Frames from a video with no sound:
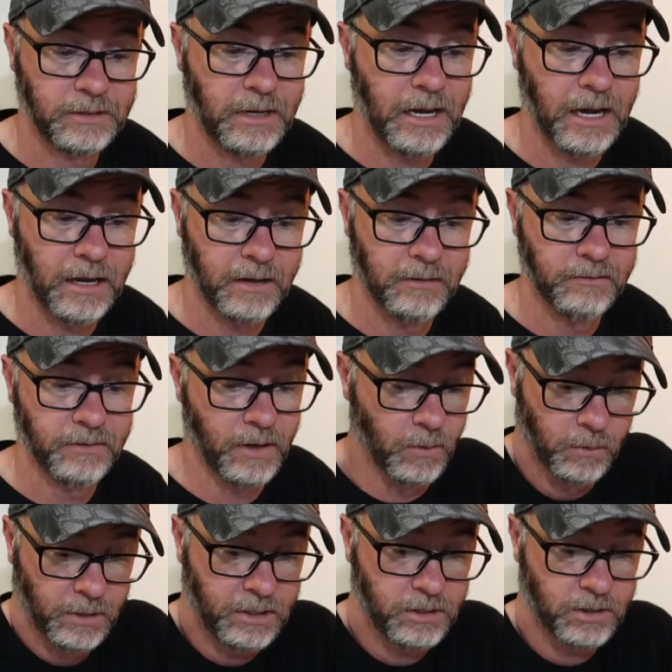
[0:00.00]
I have
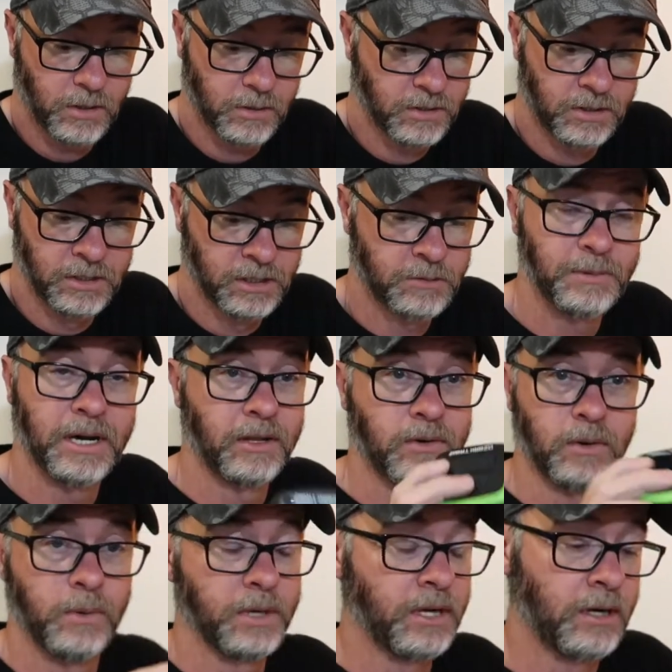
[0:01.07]
only charged this by
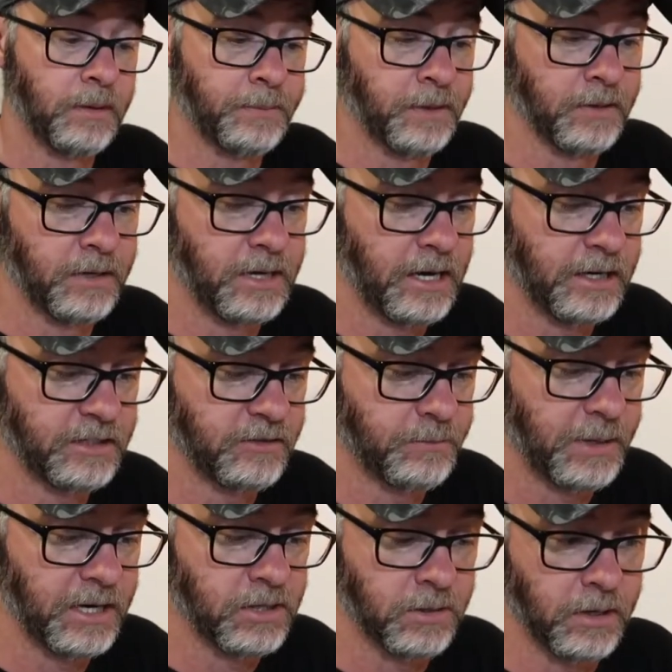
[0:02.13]
throwing it up on the dash of
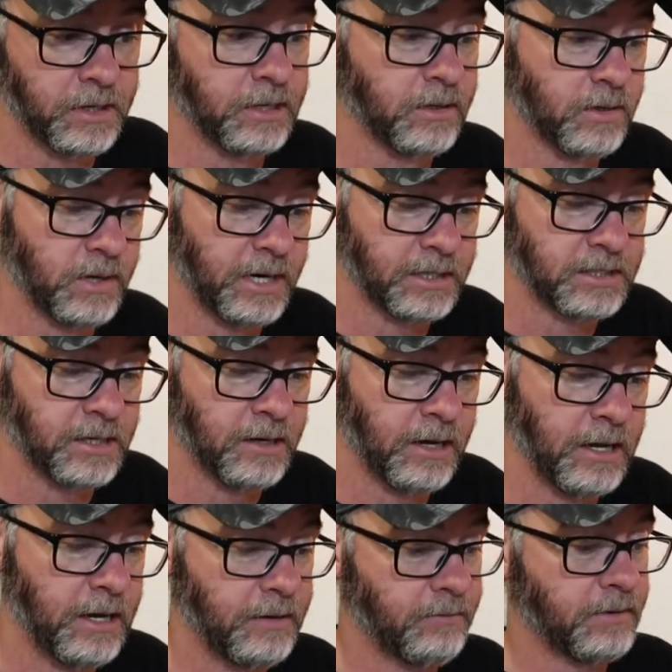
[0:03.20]
my truck in direct
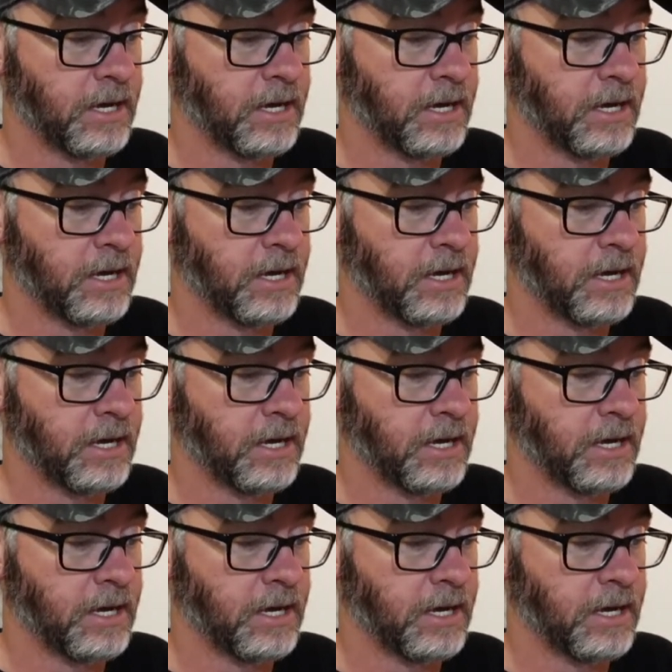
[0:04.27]
sunlight,